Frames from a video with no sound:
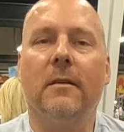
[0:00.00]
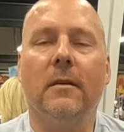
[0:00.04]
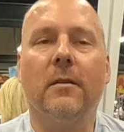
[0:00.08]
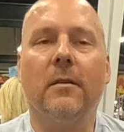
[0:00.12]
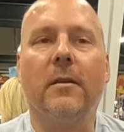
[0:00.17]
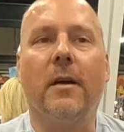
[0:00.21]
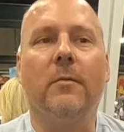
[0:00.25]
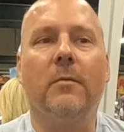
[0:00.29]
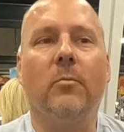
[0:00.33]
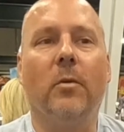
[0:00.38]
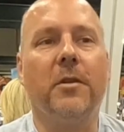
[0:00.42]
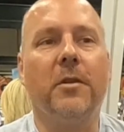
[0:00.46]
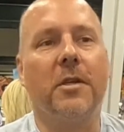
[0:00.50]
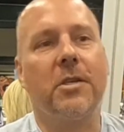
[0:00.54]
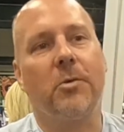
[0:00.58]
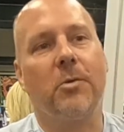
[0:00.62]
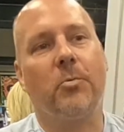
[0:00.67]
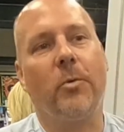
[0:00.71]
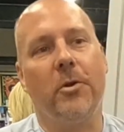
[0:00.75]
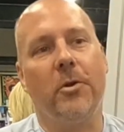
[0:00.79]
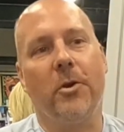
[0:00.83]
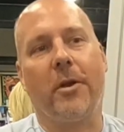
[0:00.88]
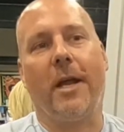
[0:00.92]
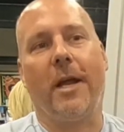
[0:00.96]
Okay. Well, this is
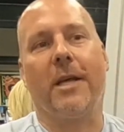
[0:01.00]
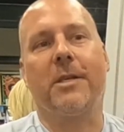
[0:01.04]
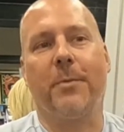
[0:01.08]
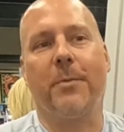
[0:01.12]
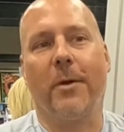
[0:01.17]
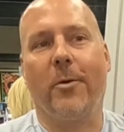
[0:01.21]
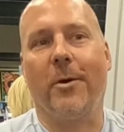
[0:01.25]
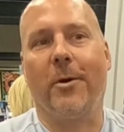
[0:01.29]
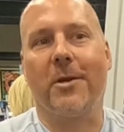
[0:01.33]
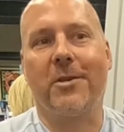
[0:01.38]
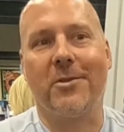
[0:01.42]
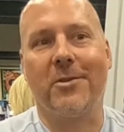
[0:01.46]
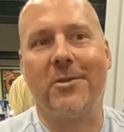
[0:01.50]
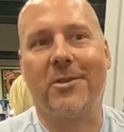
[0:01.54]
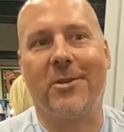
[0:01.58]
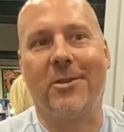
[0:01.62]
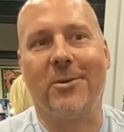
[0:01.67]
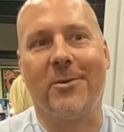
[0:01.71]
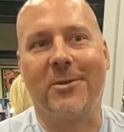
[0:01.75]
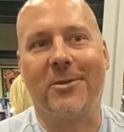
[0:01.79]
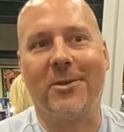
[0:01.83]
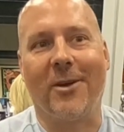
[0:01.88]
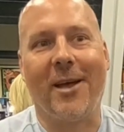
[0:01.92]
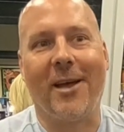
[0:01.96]
where you can ask me questions
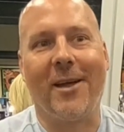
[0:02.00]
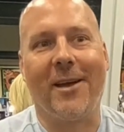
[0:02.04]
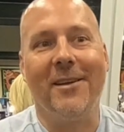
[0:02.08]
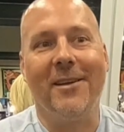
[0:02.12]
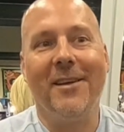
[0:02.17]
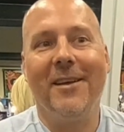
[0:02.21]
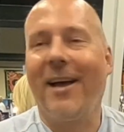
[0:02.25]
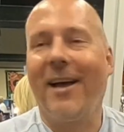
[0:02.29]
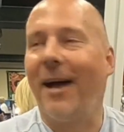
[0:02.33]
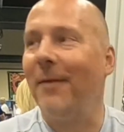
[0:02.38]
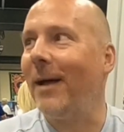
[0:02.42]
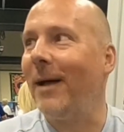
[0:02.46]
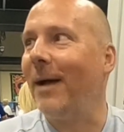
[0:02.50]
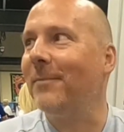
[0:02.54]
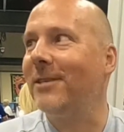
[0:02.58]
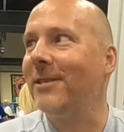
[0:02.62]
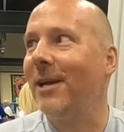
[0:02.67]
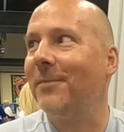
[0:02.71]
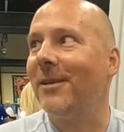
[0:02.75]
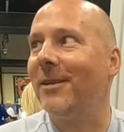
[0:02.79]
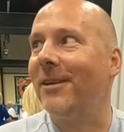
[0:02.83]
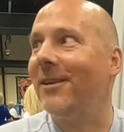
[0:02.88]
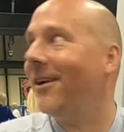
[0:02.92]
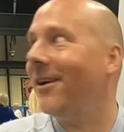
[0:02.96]
too. So I'm
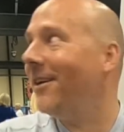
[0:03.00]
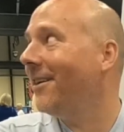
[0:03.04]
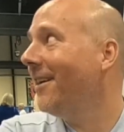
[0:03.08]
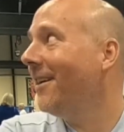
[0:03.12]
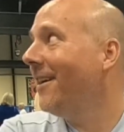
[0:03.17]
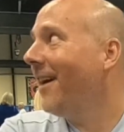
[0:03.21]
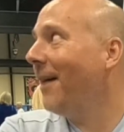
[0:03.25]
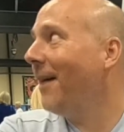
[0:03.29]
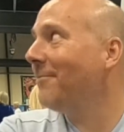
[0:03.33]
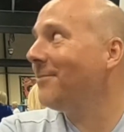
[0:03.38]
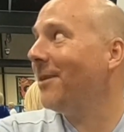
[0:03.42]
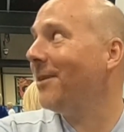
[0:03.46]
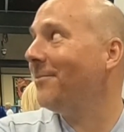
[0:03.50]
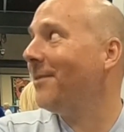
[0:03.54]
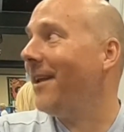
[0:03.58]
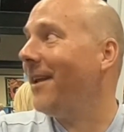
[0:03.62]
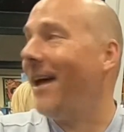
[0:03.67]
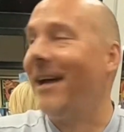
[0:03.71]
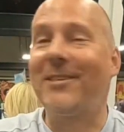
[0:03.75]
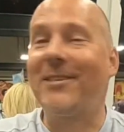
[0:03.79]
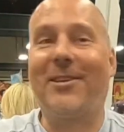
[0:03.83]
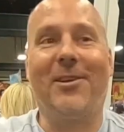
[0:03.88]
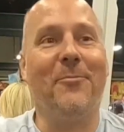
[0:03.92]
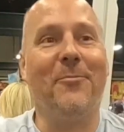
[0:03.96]
tempted to
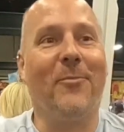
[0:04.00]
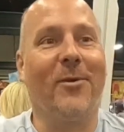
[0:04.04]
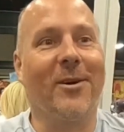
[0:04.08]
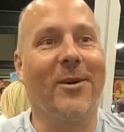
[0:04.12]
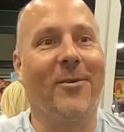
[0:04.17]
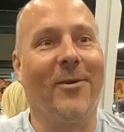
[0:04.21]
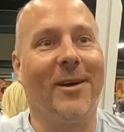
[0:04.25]
ask you more